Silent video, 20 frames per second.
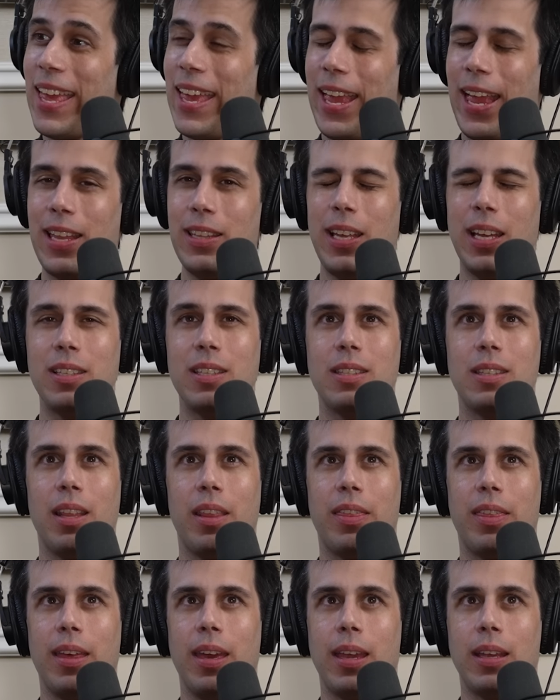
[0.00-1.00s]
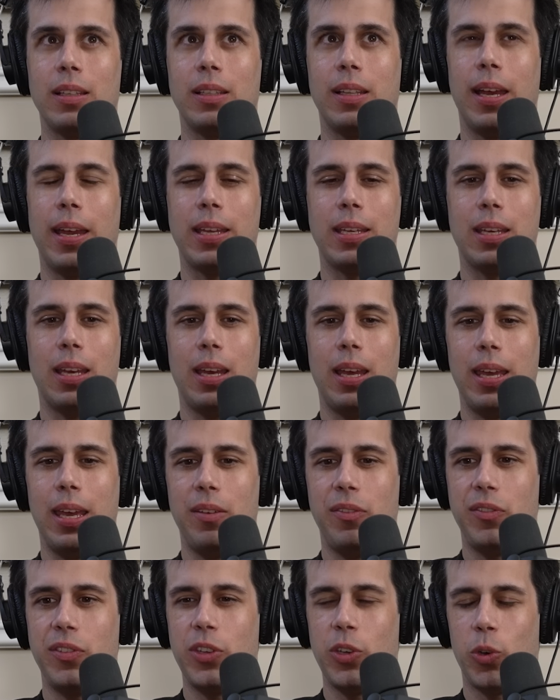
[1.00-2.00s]
Yeah. And that's the thing. Like, uh,
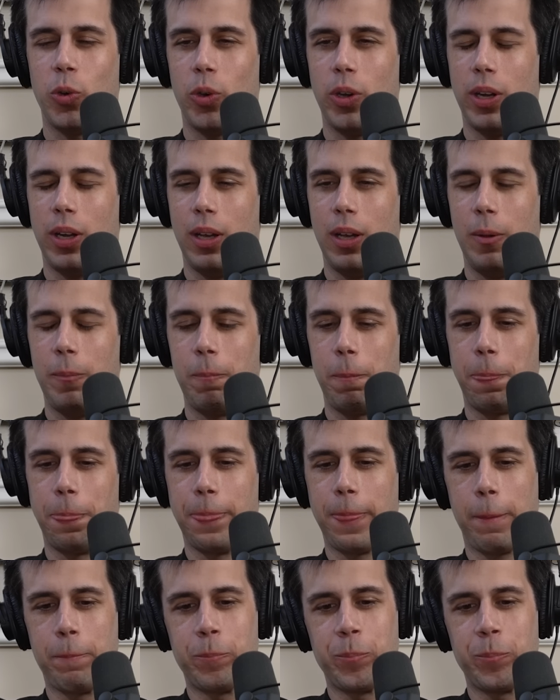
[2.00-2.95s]
if you're, um,